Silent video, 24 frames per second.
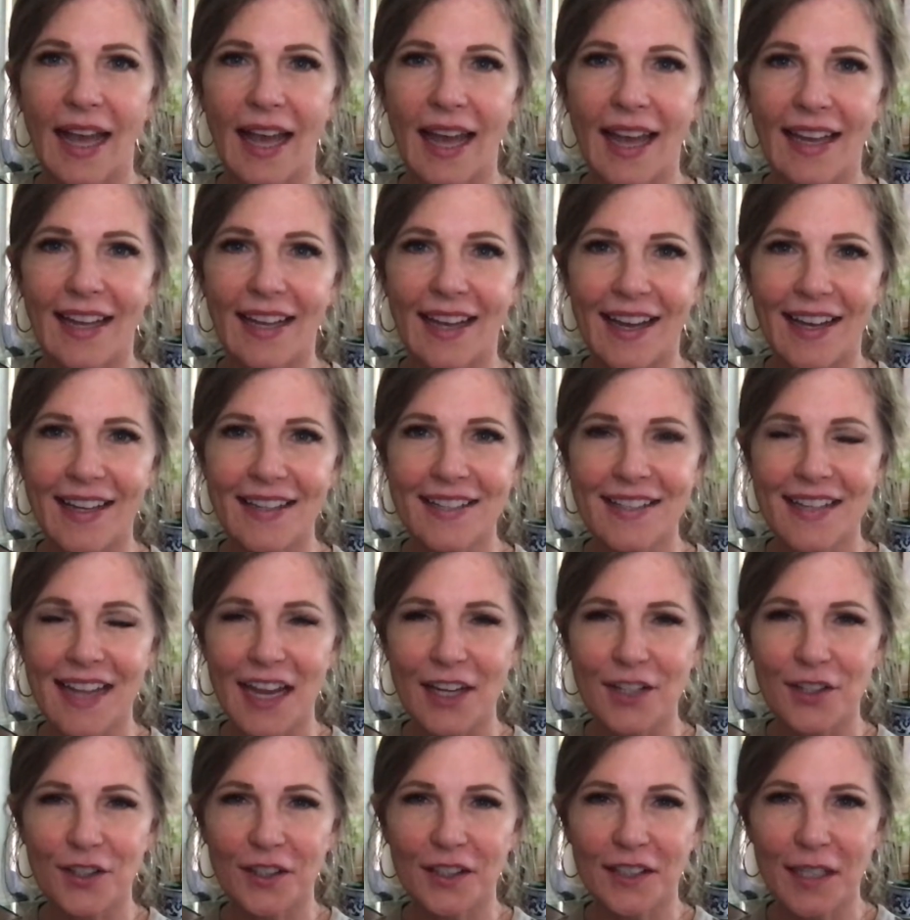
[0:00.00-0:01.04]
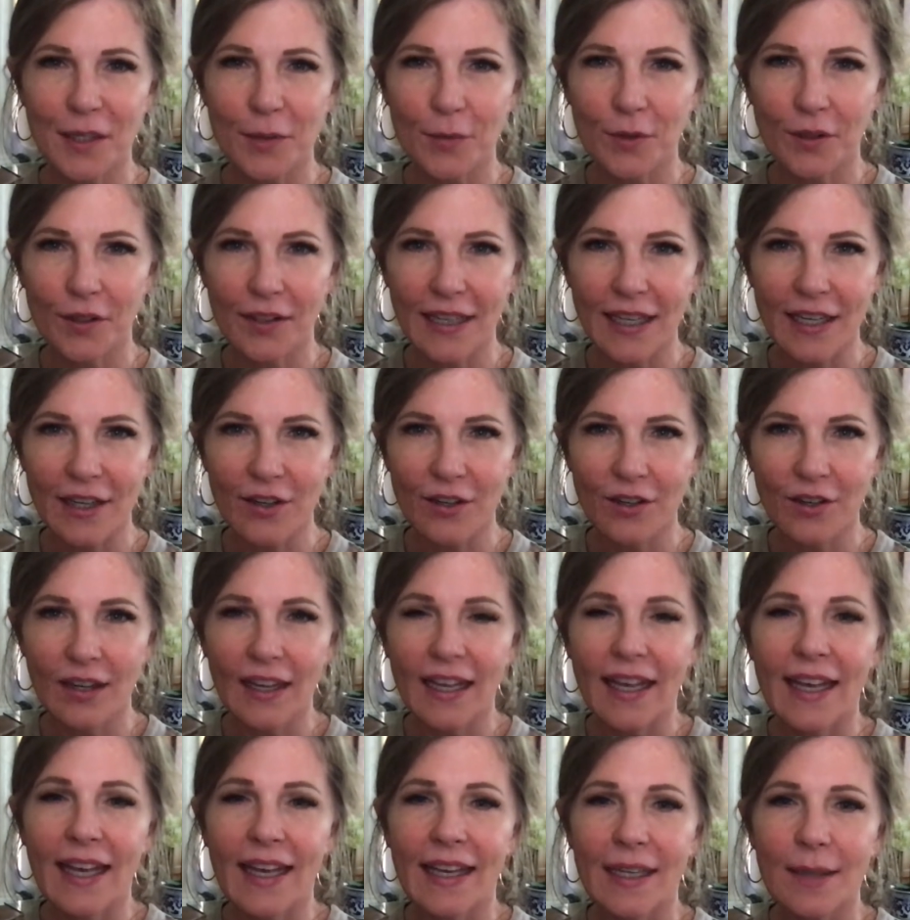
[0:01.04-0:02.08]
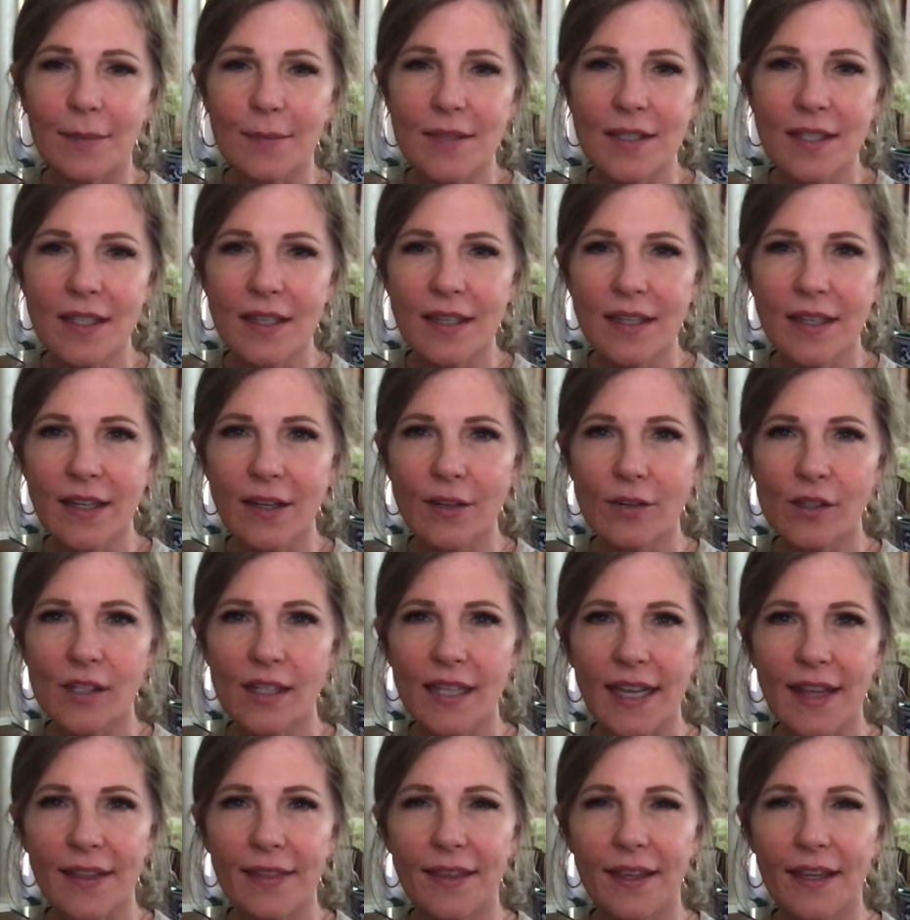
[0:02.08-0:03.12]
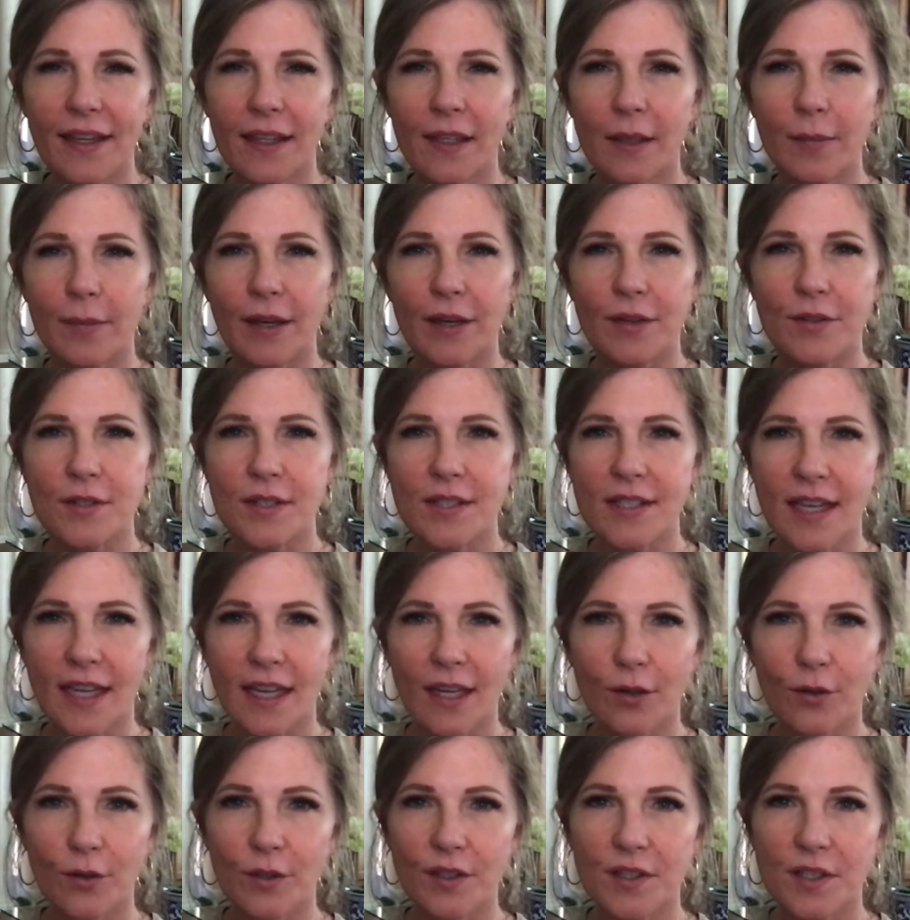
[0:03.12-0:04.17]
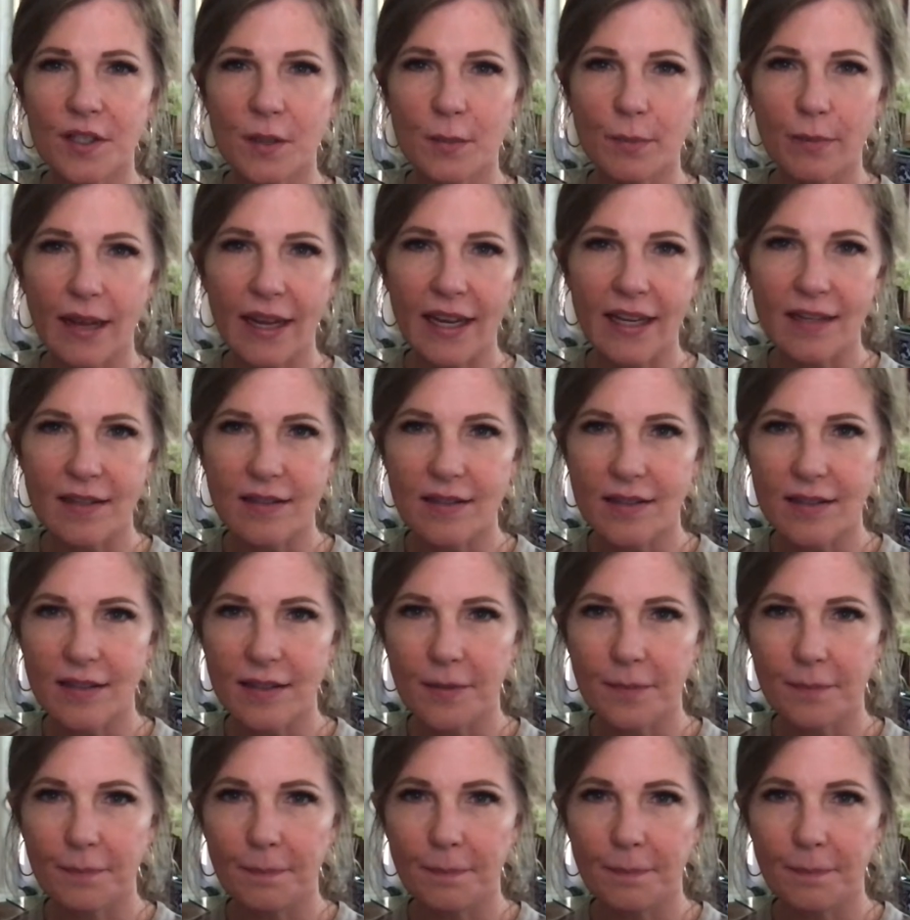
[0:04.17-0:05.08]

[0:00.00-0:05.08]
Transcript: Hey guys, Ashley D. Wille here, and I'm sitting here today thinking about sacred space.